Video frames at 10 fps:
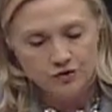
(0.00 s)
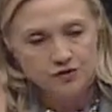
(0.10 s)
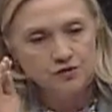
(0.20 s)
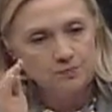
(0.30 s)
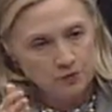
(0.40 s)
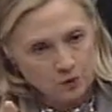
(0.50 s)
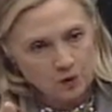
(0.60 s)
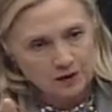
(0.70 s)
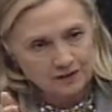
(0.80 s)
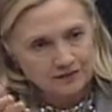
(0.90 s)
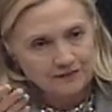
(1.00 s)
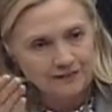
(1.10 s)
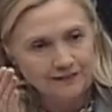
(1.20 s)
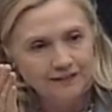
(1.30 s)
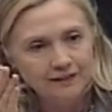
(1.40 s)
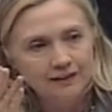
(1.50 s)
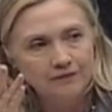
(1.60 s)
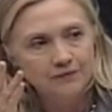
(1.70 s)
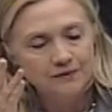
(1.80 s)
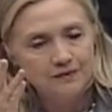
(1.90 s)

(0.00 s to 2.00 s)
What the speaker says: to support the